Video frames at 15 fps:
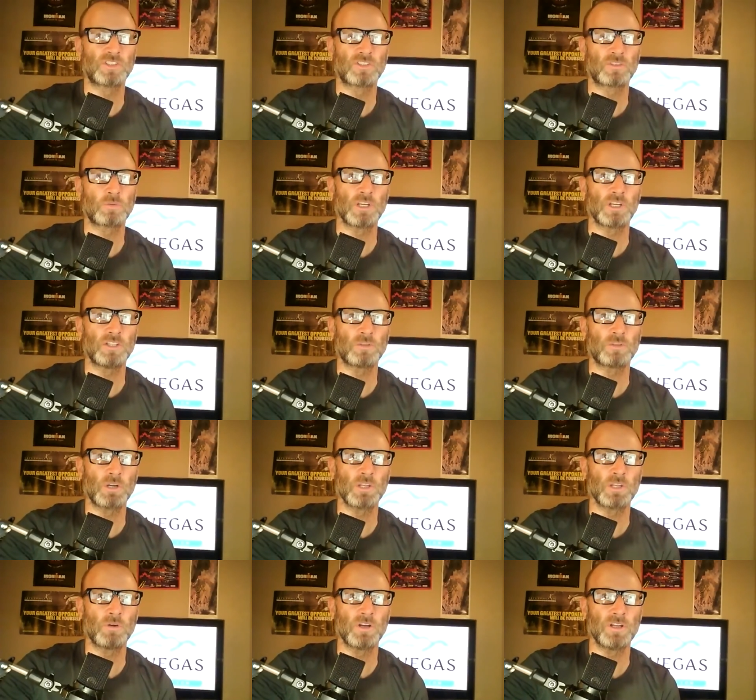
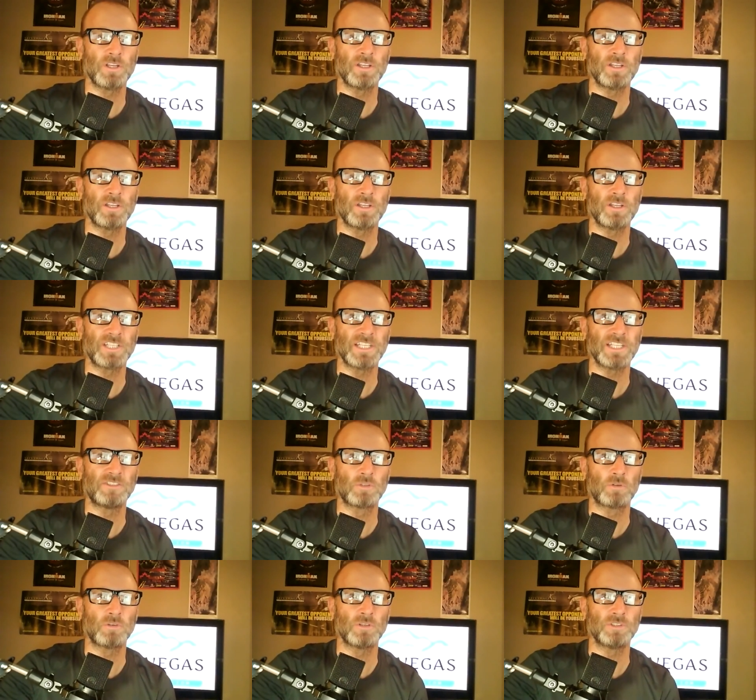2021 St.
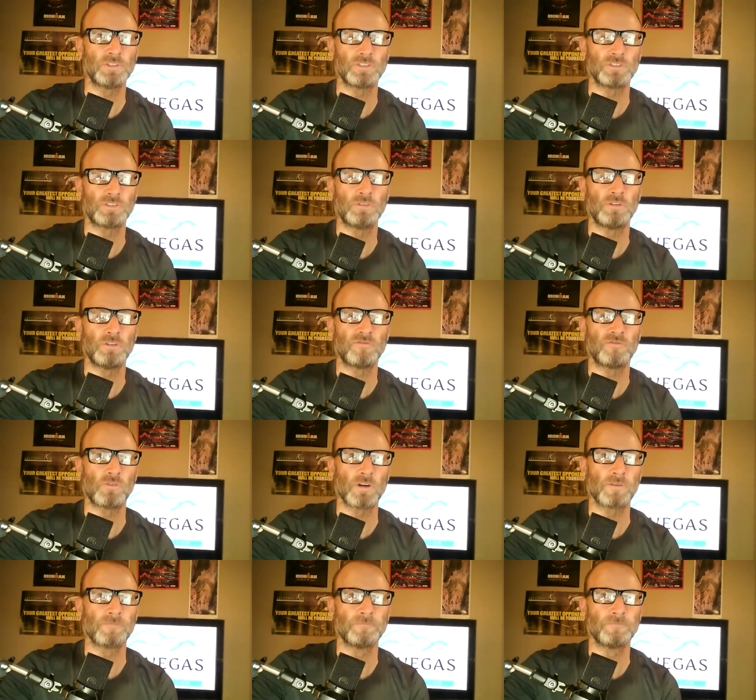George you're shooting for.